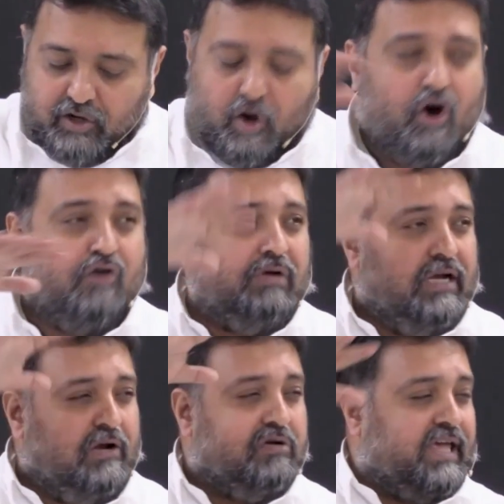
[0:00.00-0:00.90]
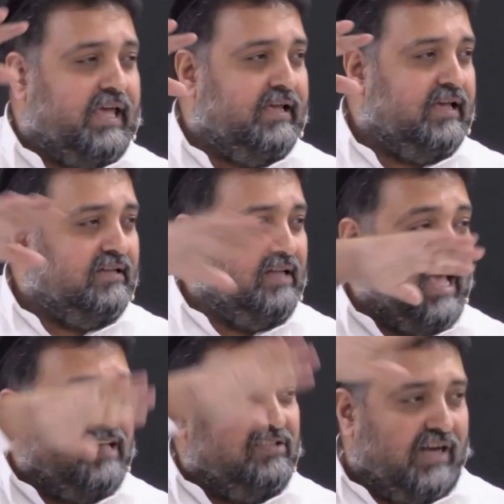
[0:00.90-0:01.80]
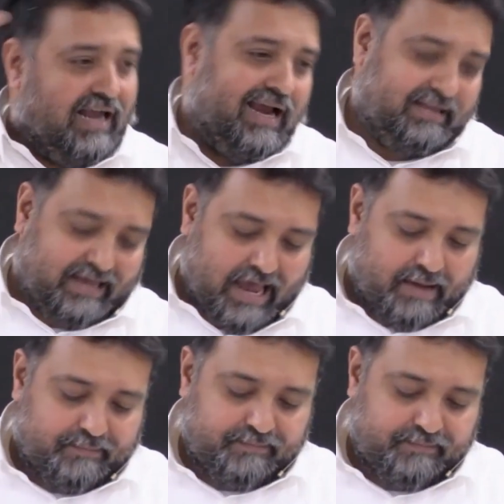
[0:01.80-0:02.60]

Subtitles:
overlooking the Israelite camp.